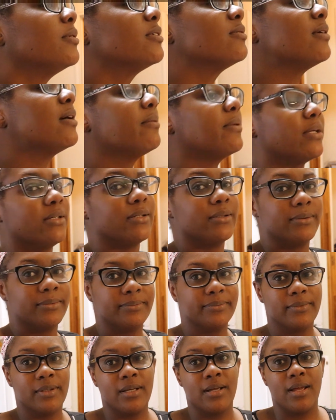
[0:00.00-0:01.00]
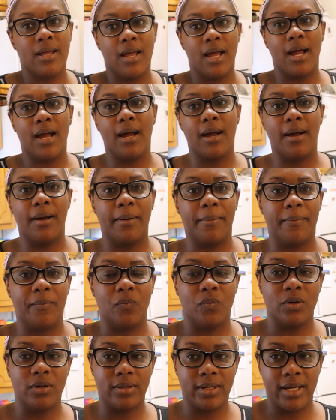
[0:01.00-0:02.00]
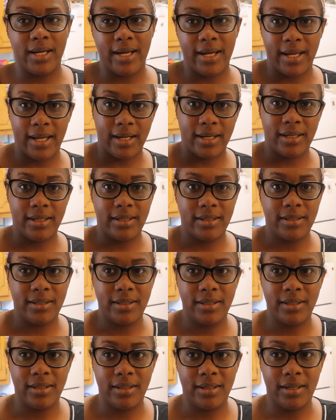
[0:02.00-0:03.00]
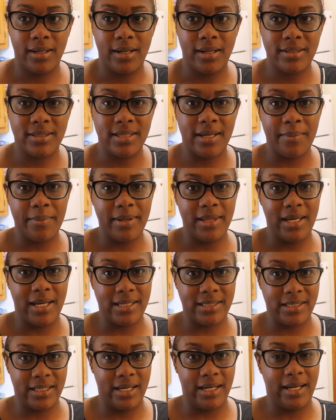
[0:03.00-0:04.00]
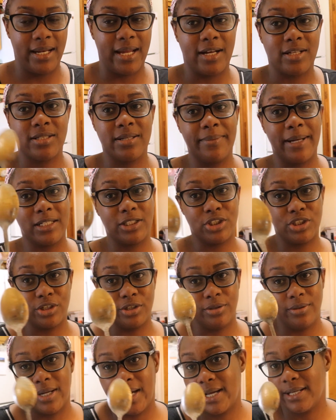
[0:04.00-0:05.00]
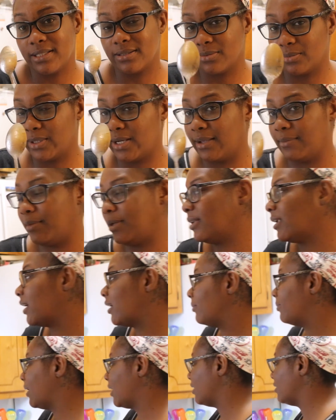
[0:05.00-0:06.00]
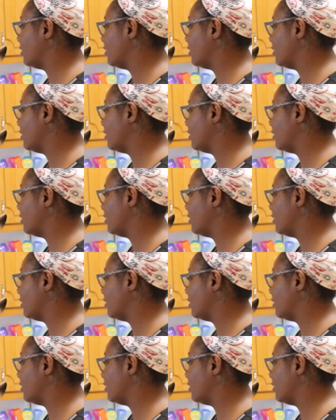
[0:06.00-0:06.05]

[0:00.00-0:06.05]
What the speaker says: What's wrong with her? We'll cut some of the acidity out. So I'm about to show you guys what I mean, like by